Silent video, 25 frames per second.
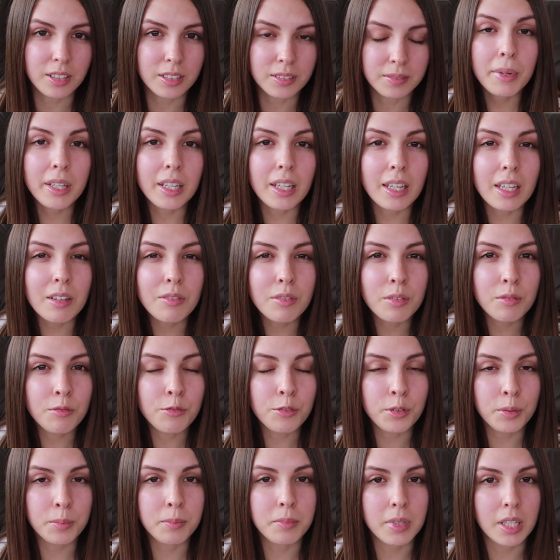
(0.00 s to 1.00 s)
I mean, even
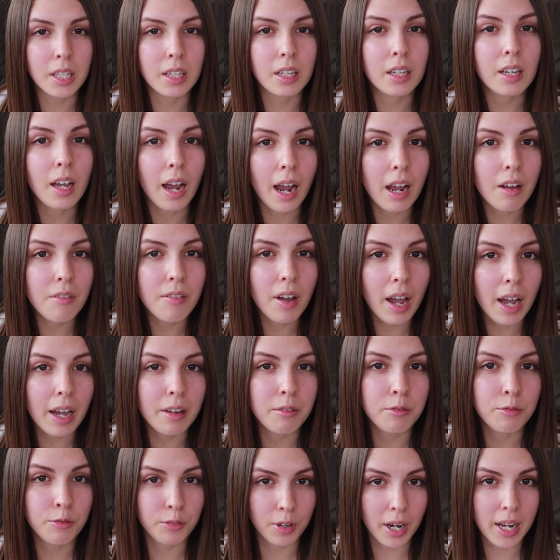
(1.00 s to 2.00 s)
for me, I've
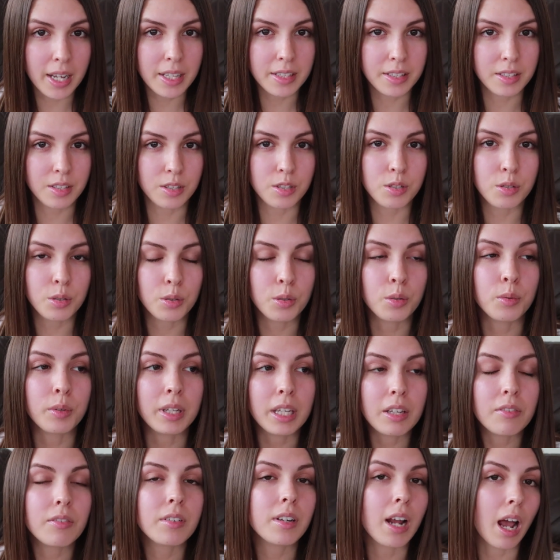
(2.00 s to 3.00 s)
had friends who,
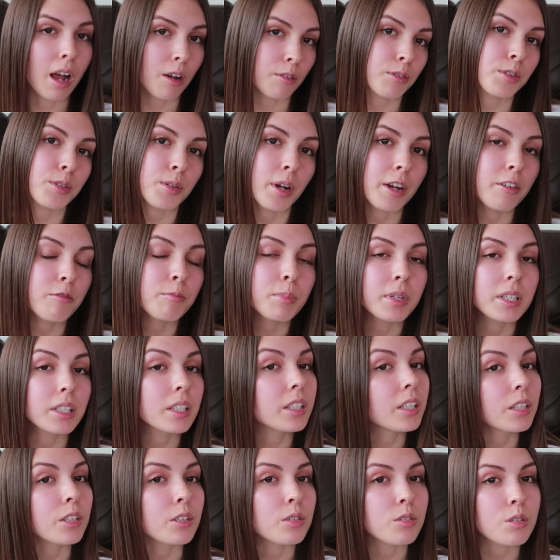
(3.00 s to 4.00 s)
even after I've
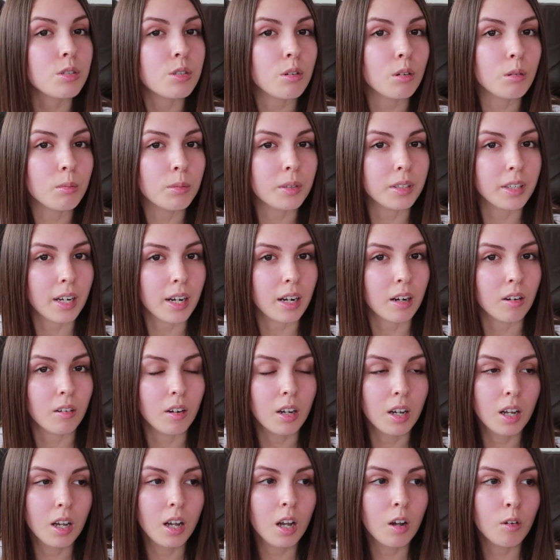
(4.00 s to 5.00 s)
been years sober
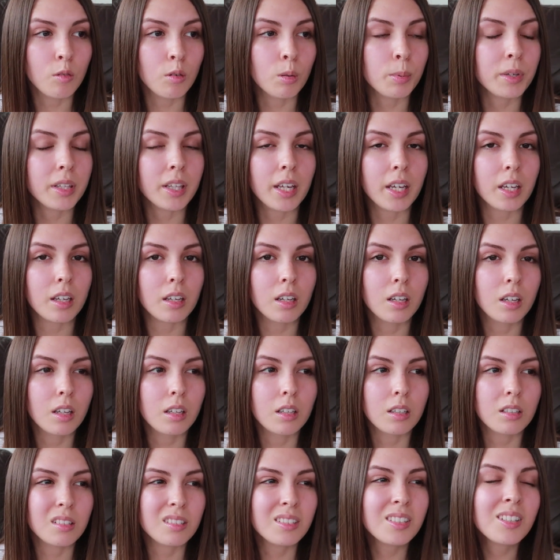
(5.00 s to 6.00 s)
now, will be like,
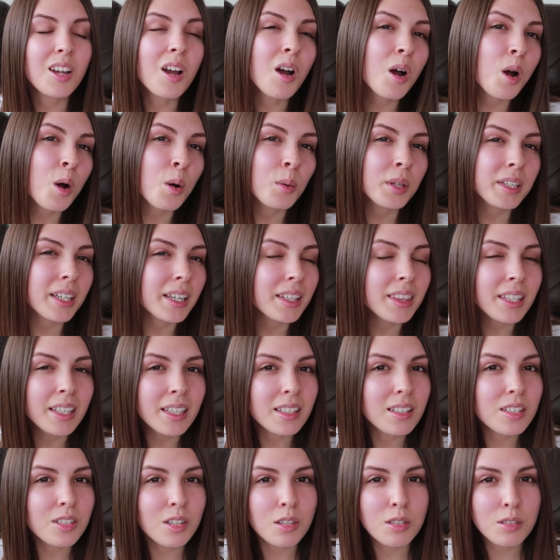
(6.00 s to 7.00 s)
no, like, I think
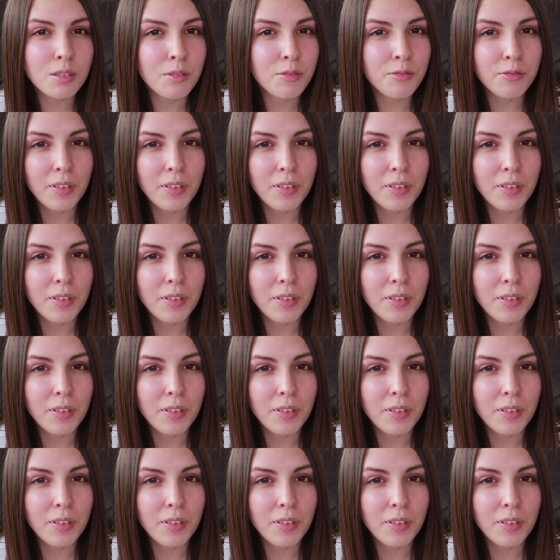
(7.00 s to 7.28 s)
it's just a